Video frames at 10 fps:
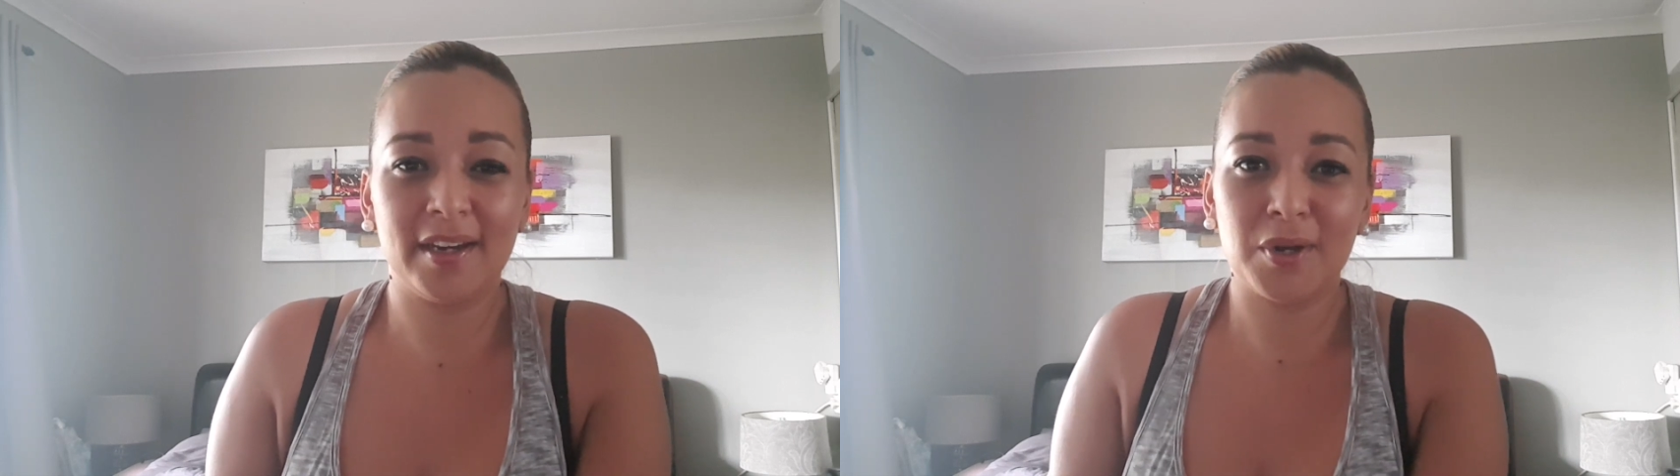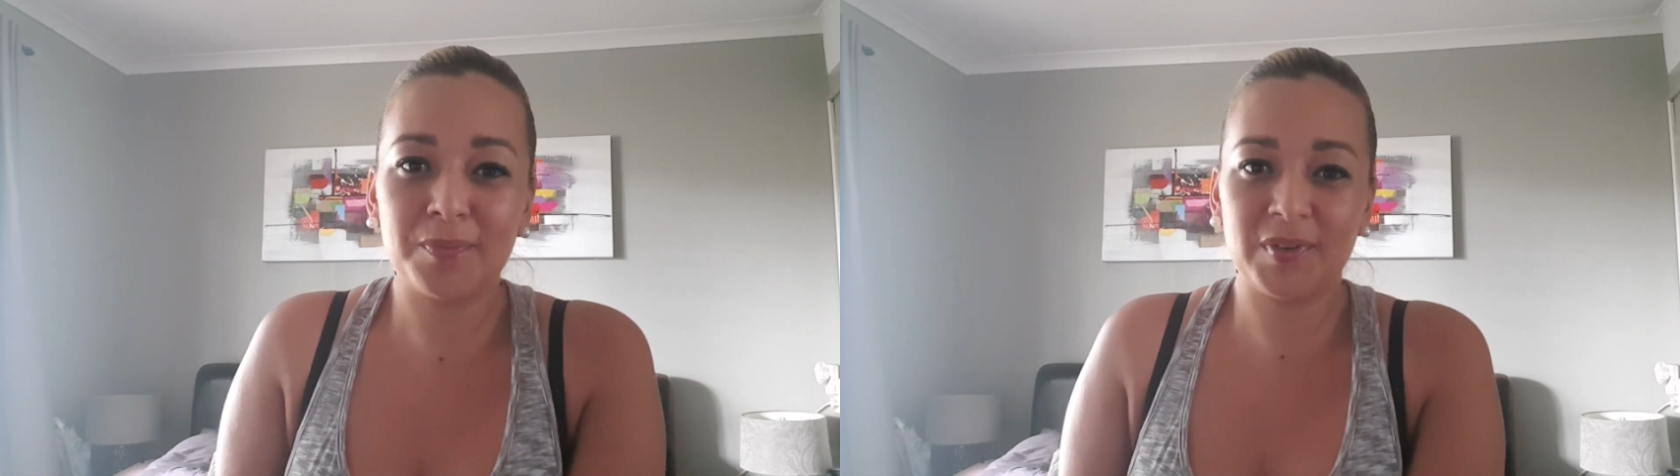
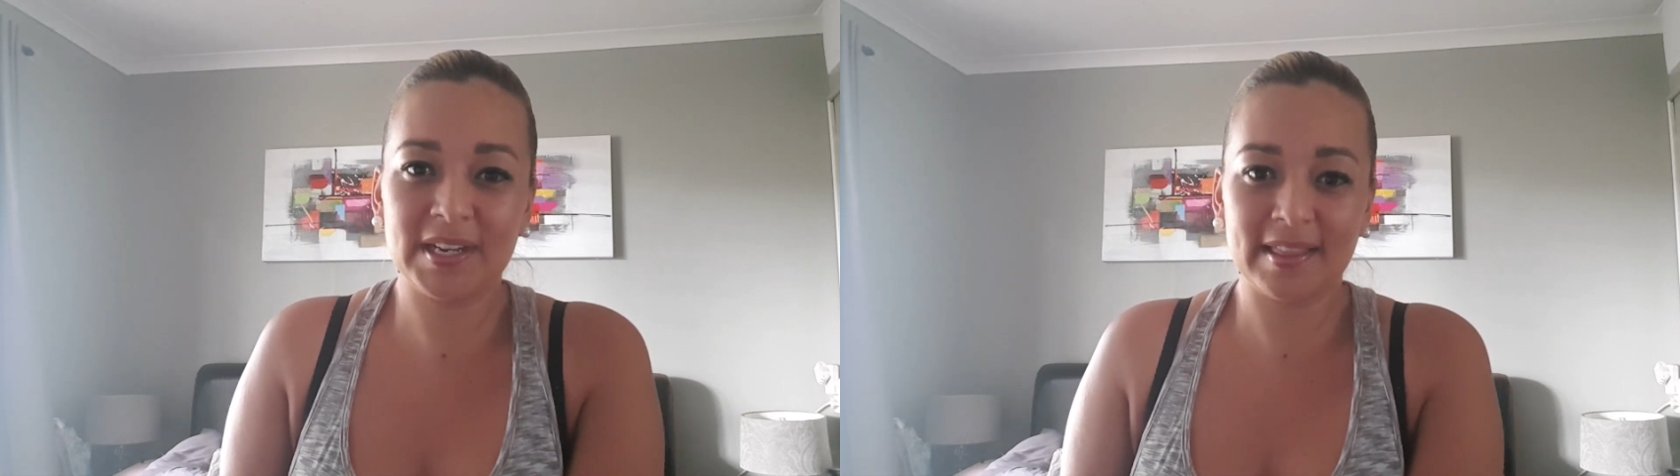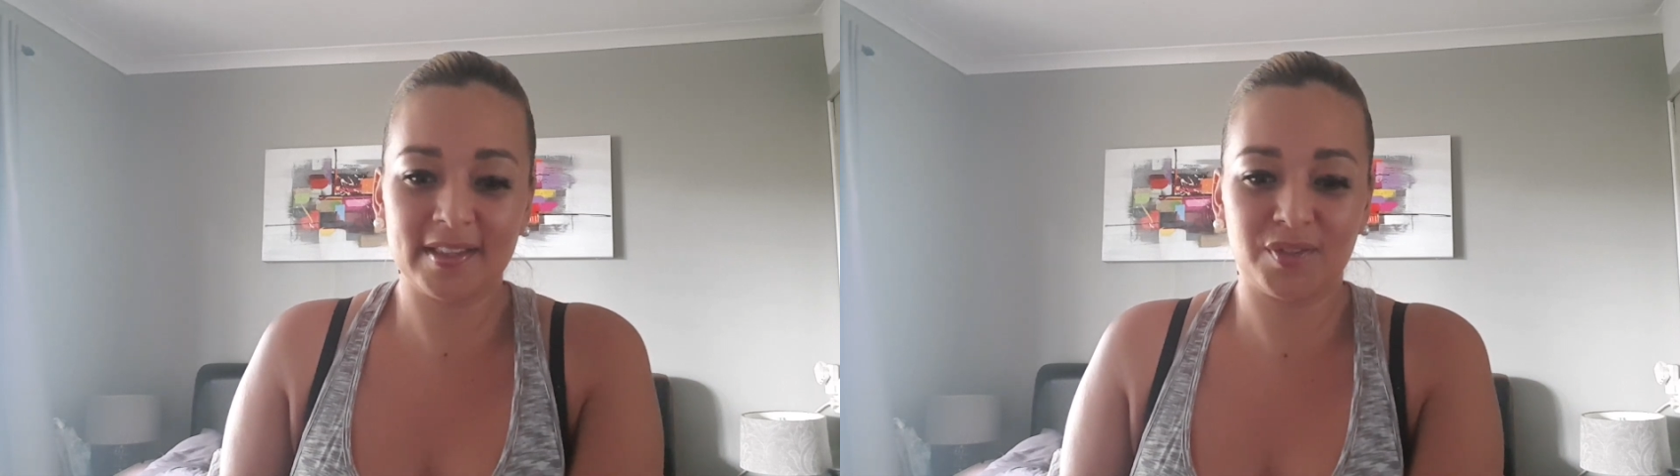and
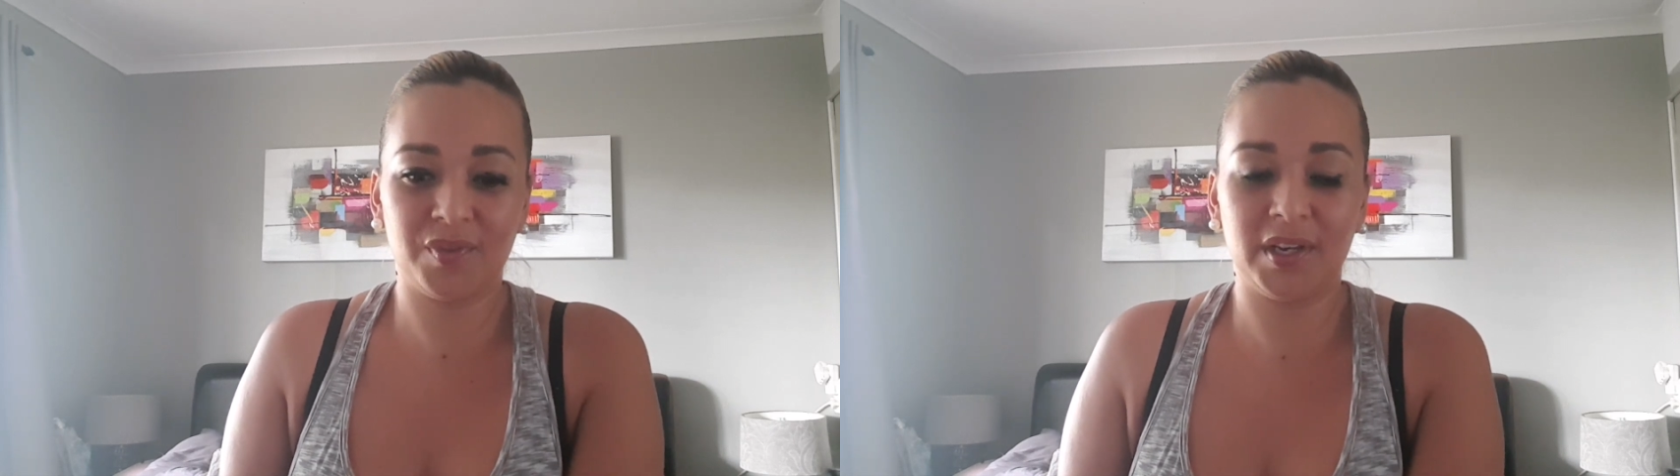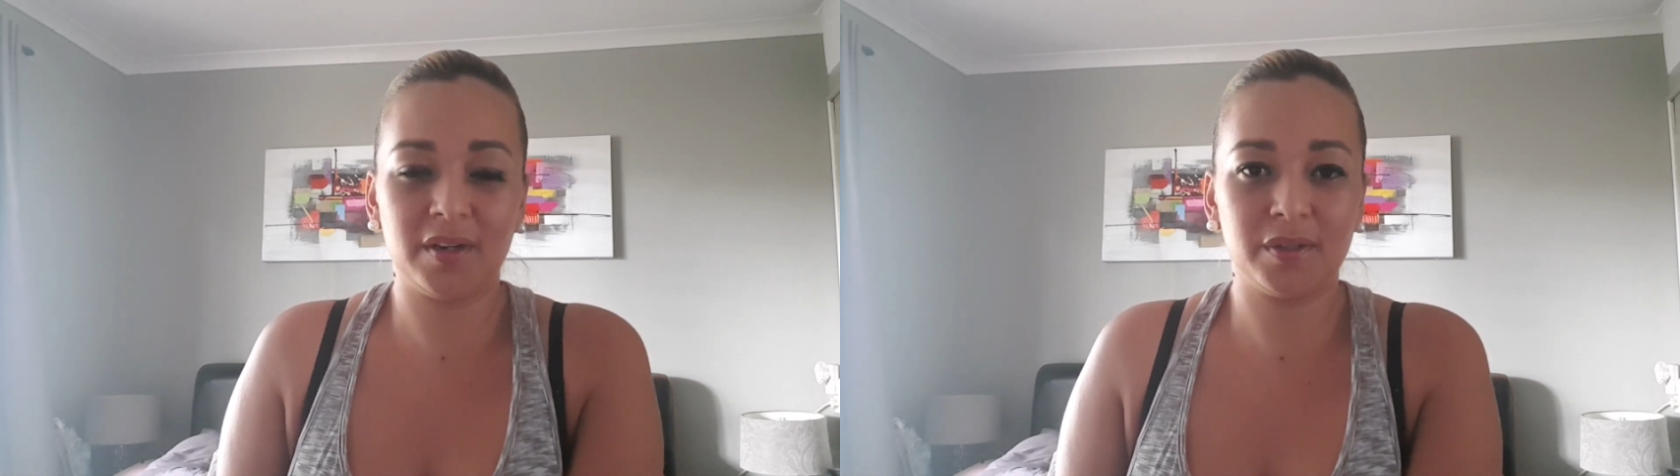hopefully this
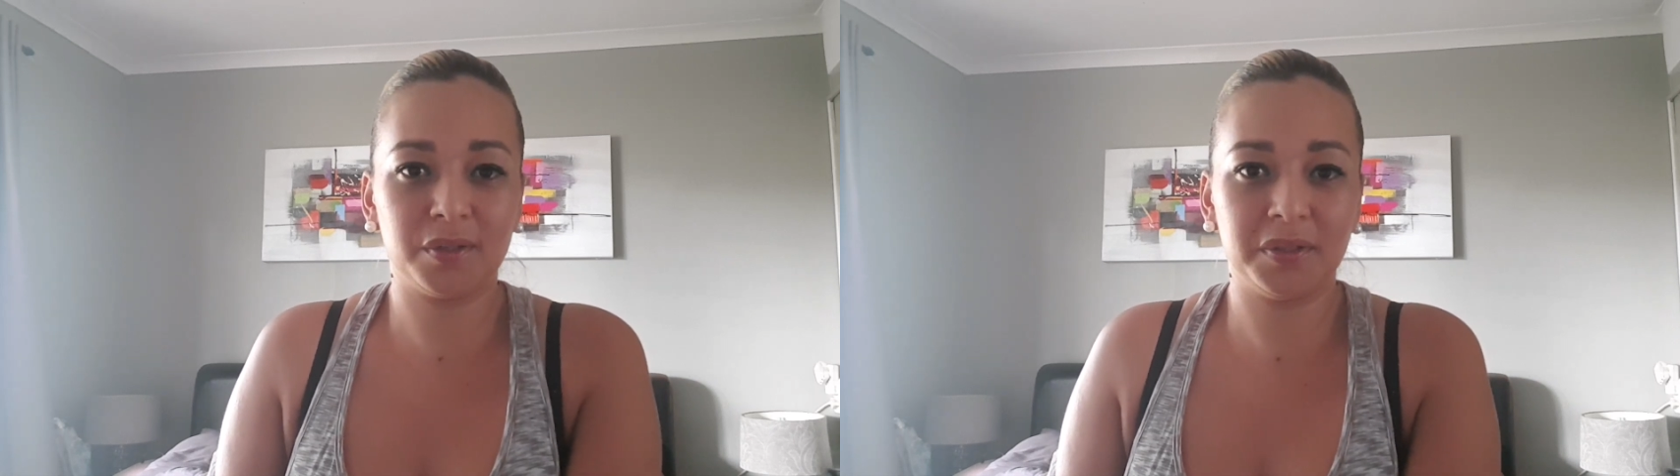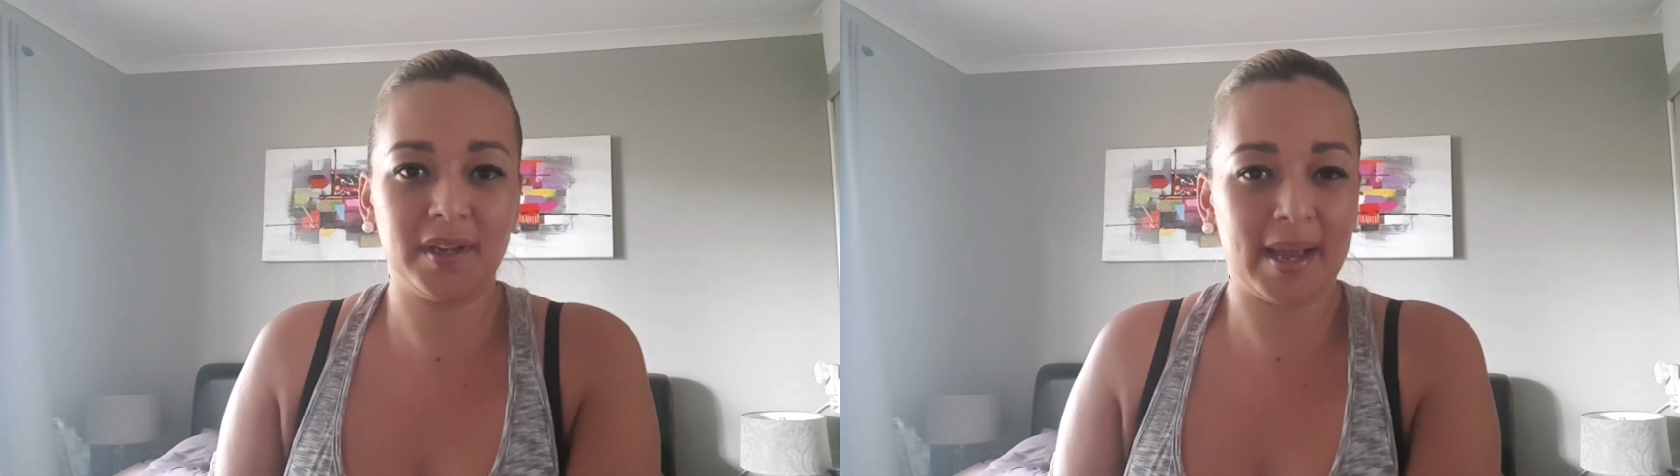video
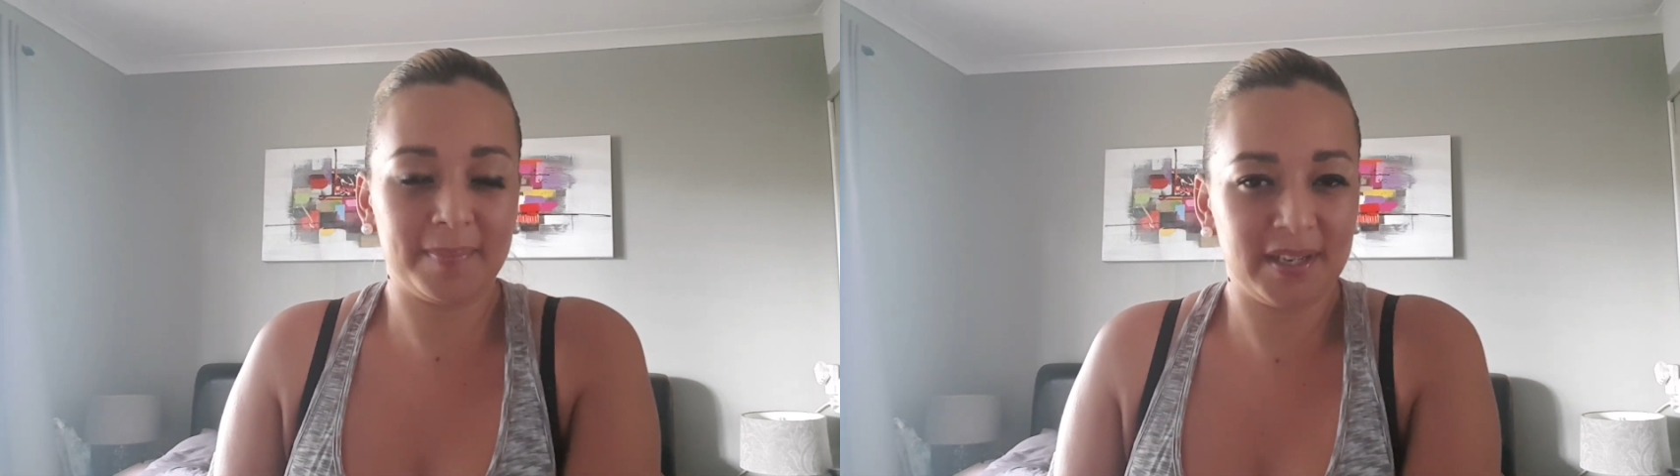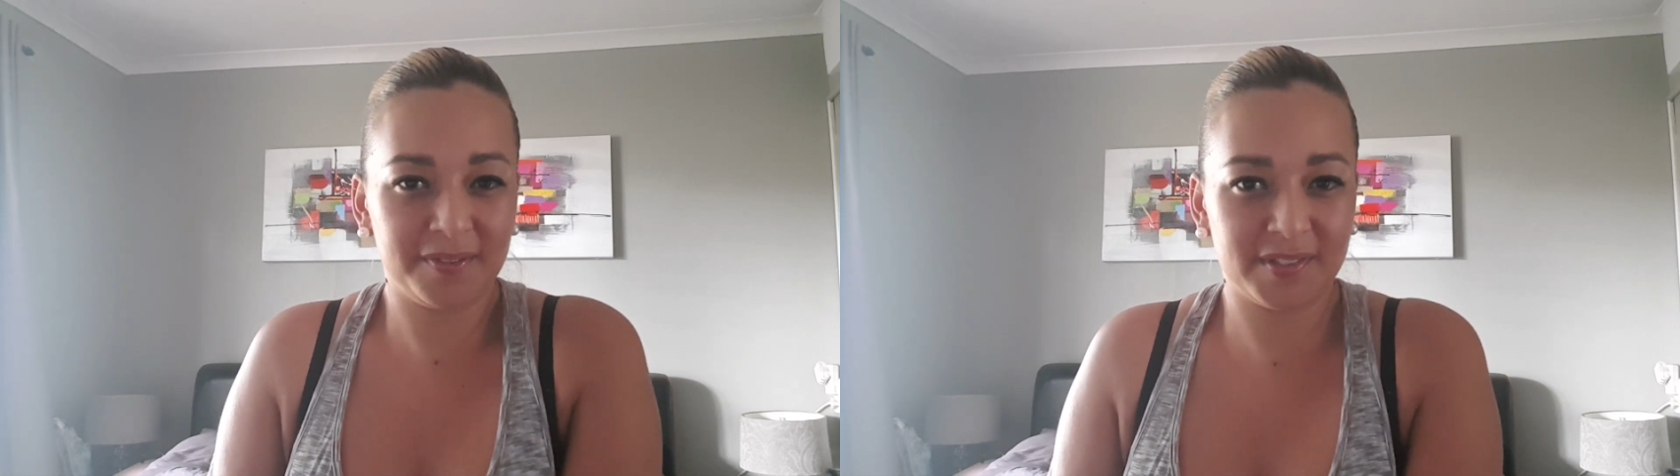could
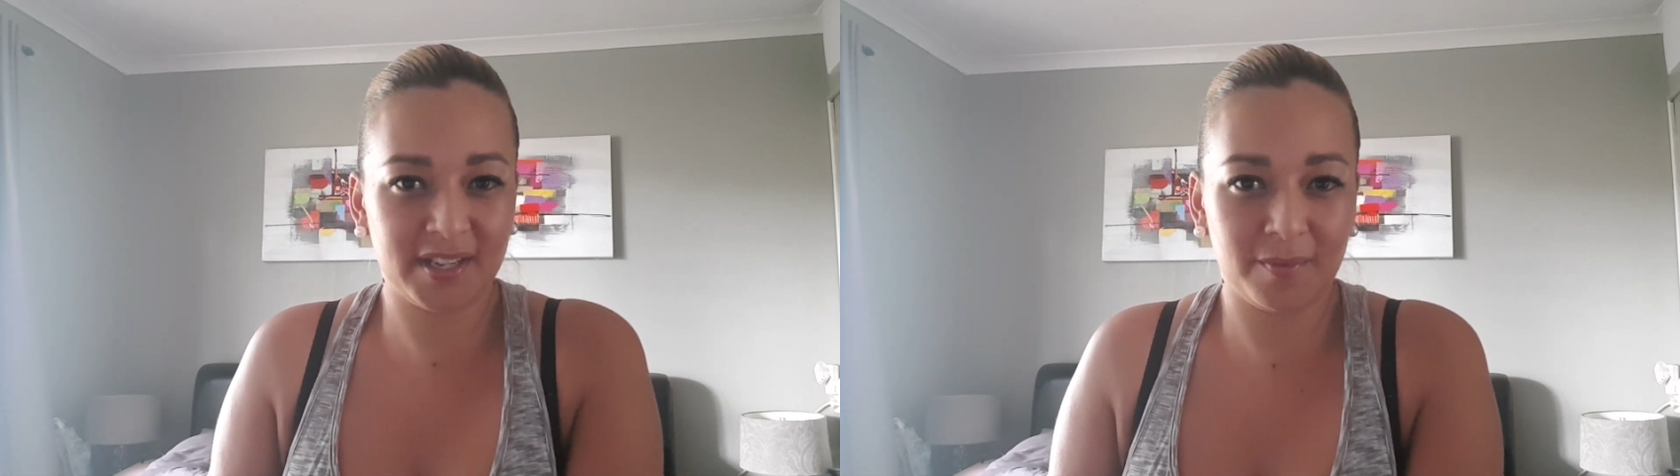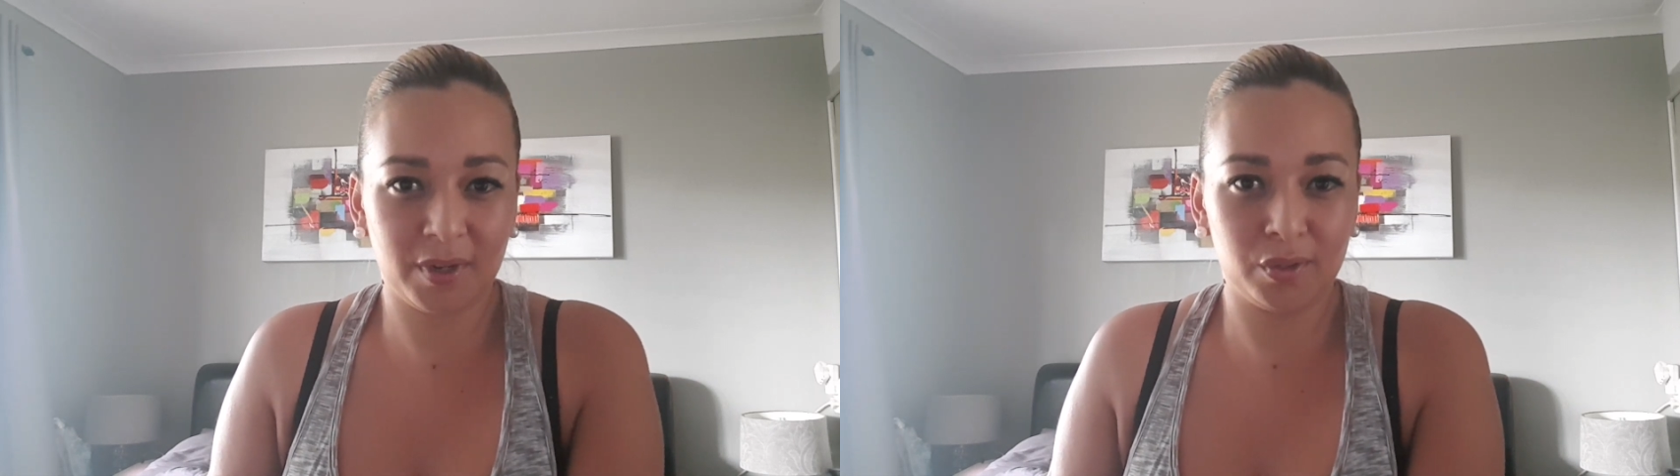uplift
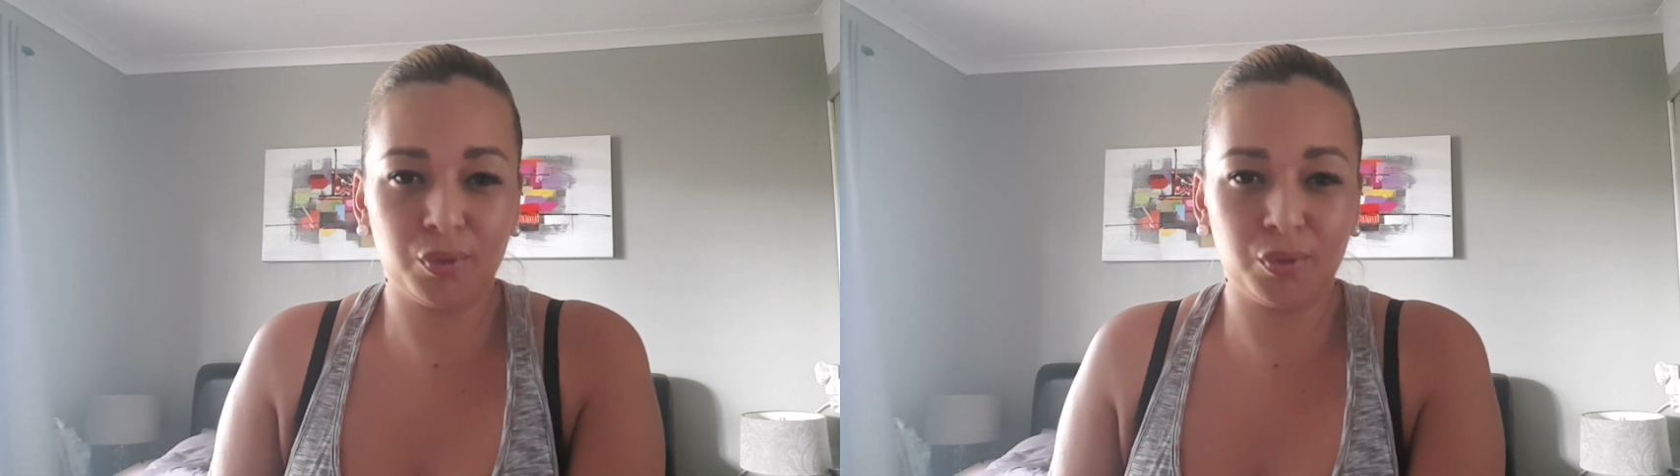someone.